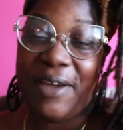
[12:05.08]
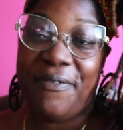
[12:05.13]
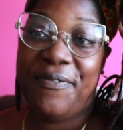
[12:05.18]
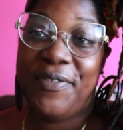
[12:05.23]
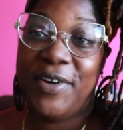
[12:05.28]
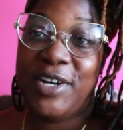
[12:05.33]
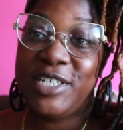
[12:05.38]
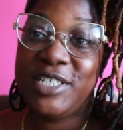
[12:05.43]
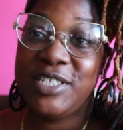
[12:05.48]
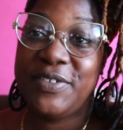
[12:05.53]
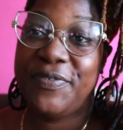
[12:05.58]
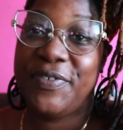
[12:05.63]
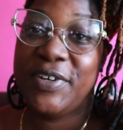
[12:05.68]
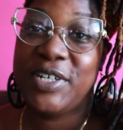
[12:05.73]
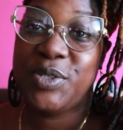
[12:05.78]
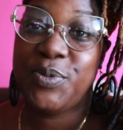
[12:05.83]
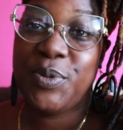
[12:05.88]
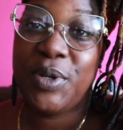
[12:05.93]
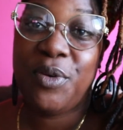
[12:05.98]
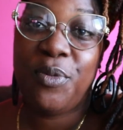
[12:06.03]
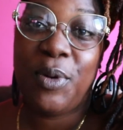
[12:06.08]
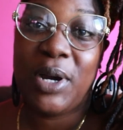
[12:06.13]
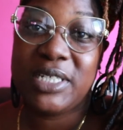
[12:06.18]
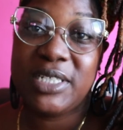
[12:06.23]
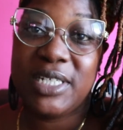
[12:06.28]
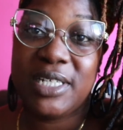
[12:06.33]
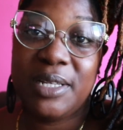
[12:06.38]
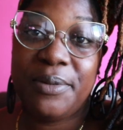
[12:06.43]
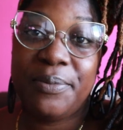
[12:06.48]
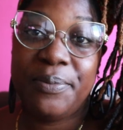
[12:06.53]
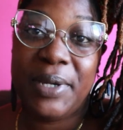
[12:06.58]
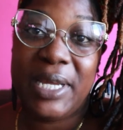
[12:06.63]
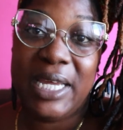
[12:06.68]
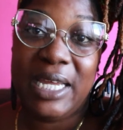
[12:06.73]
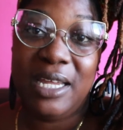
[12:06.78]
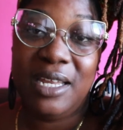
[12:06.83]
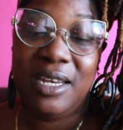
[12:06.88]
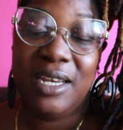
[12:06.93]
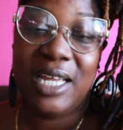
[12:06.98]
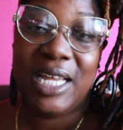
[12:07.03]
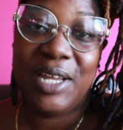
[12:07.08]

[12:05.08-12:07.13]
at first, the first week watching them eat,